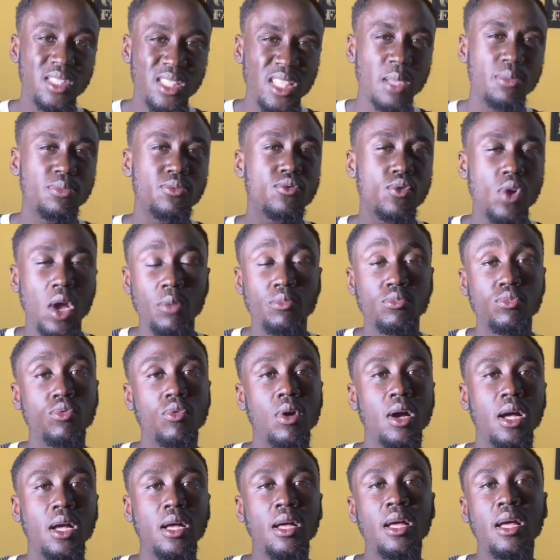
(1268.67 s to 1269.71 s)
subscribe to
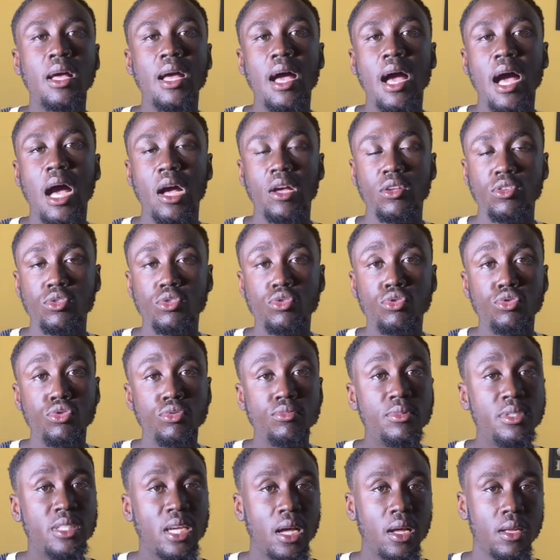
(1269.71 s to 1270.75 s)
our
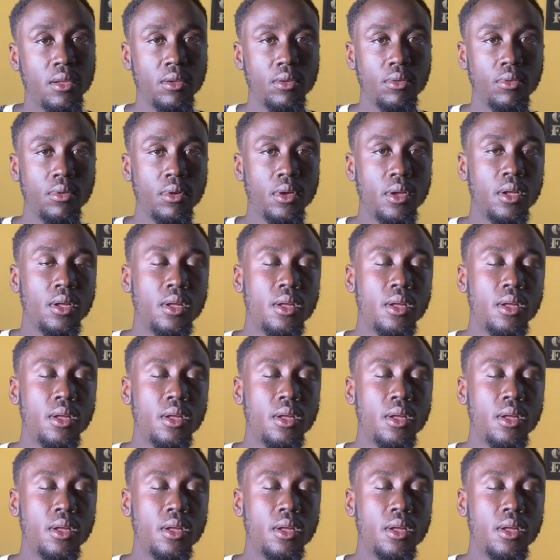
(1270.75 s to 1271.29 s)
YouTube channel.